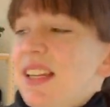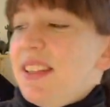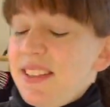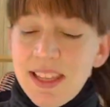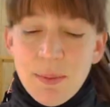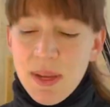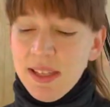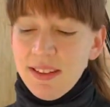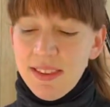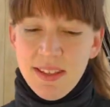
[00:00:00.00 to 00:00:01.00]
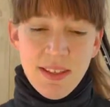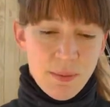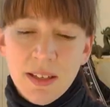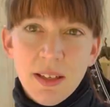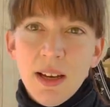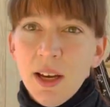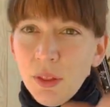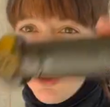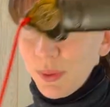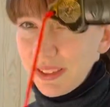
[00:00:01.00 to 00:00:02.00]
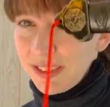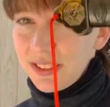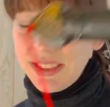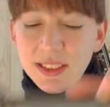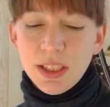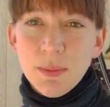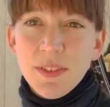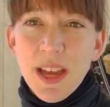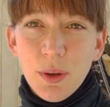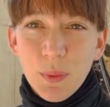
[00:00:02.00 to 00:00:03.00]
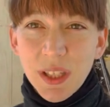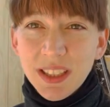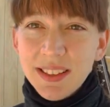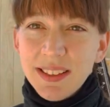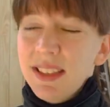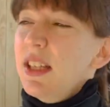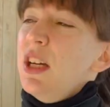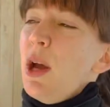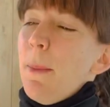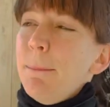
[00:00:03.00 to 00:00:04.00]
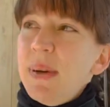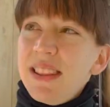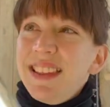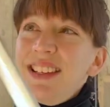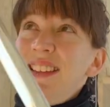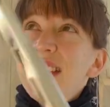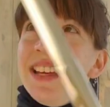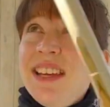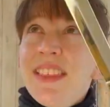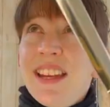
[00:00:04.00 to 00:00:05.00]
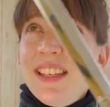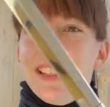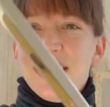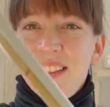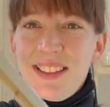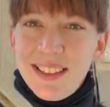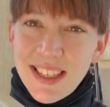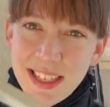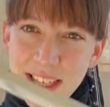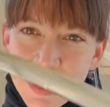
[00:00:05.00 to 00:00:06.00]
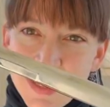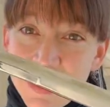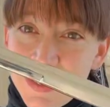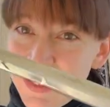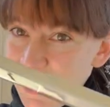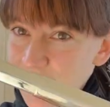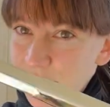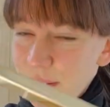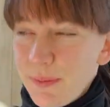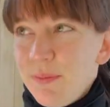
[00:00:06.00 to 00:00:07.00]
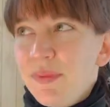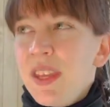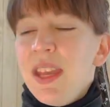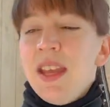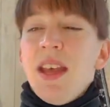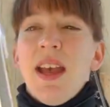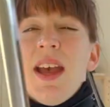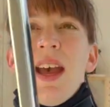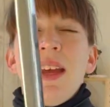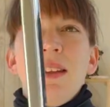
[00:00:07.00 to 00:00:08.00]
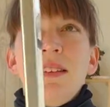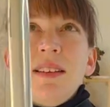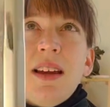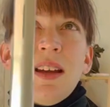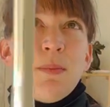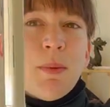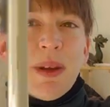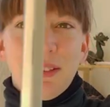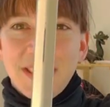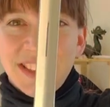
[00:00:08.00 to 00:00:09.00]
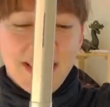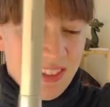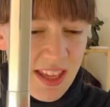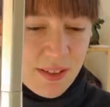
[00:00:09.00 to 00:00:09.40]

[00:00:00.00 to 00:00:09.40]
the same as the other one in terms of how it works, but they say that it is steel and I'm about to test that.